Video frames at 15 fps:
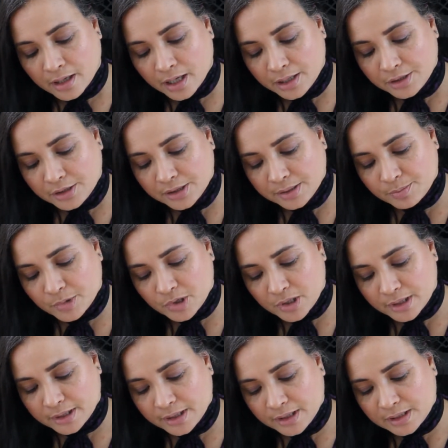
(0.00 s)
I just
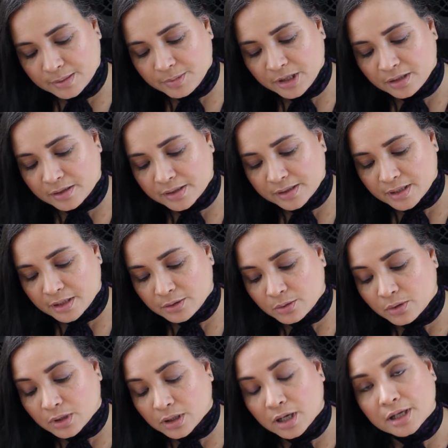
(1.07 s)
bought these because I
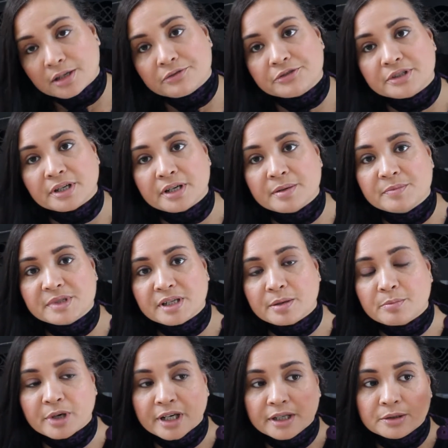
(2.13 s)
know a lot of times I
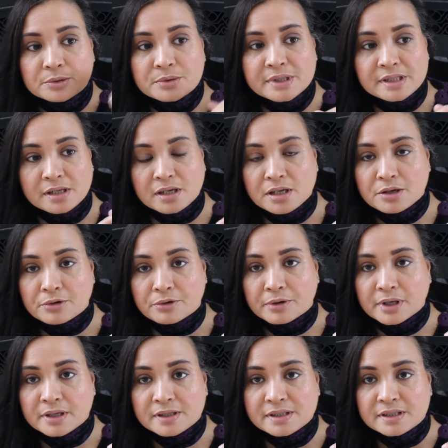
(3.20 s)
buy those
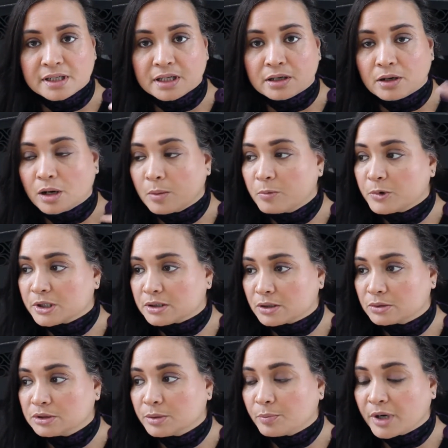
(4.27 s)
earrings, they come
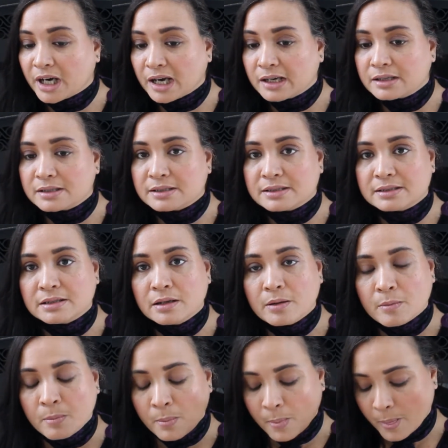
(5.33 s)
without the backs.
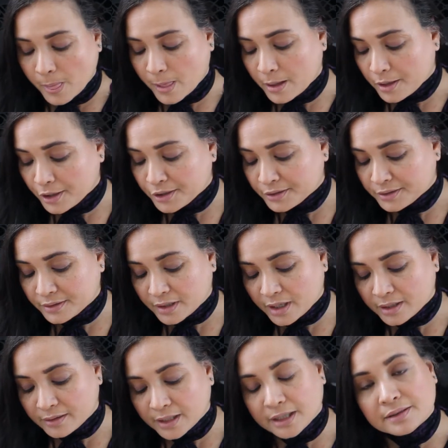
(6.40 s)
And
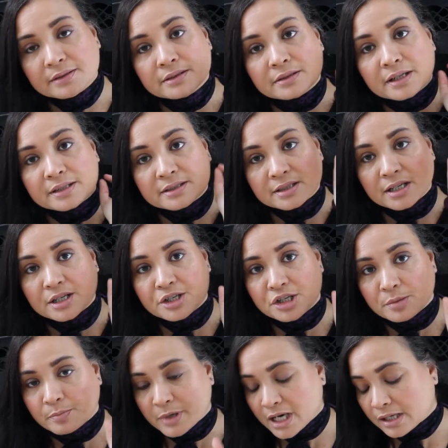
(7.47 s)
I like to attach
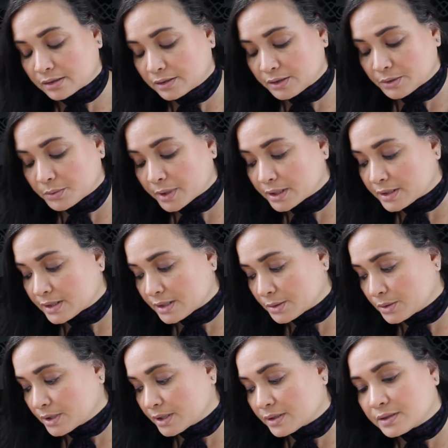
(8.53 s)
a back to it
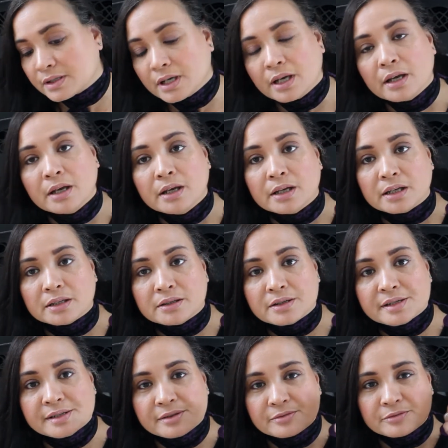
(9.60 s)
so that it
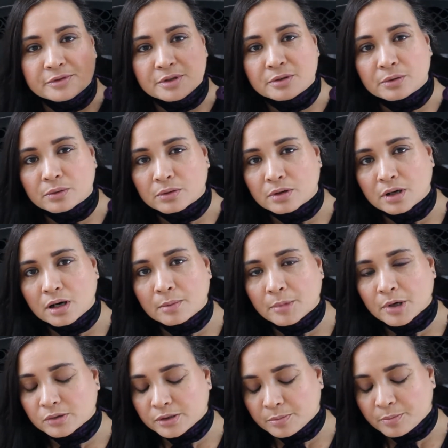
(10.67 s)
doesn't, you know, come
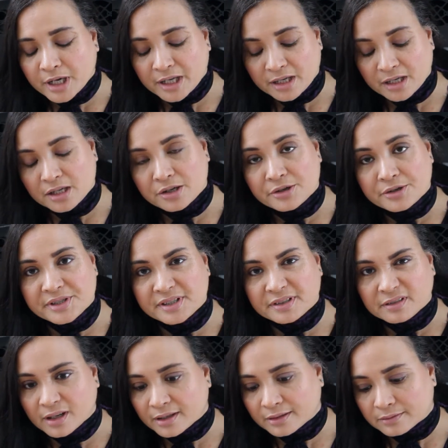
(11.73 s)
out of my ears
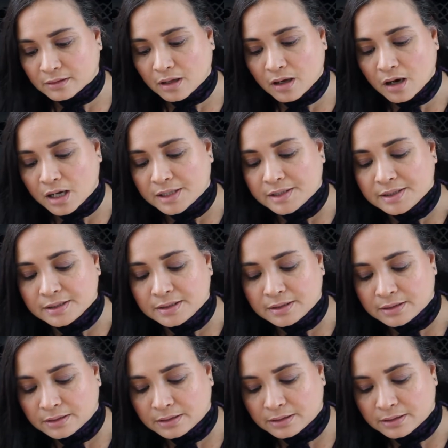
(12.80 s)
and get lost.